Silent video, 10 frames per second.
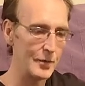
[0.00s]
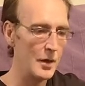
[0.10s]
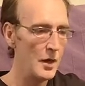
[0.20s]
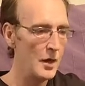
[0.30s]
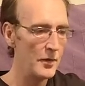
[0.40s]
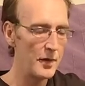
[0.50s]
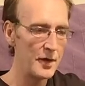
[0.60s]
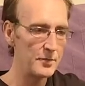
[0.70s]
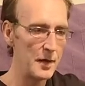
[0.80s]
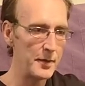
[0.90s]
So
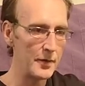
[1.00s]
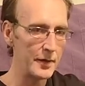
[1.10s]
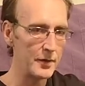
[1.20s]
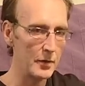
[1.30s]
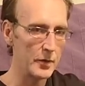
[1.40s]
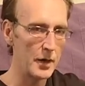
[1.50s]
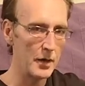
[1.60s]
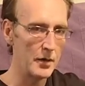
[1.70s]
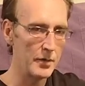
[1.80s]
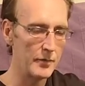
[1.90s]
that's maybe a thing to look at.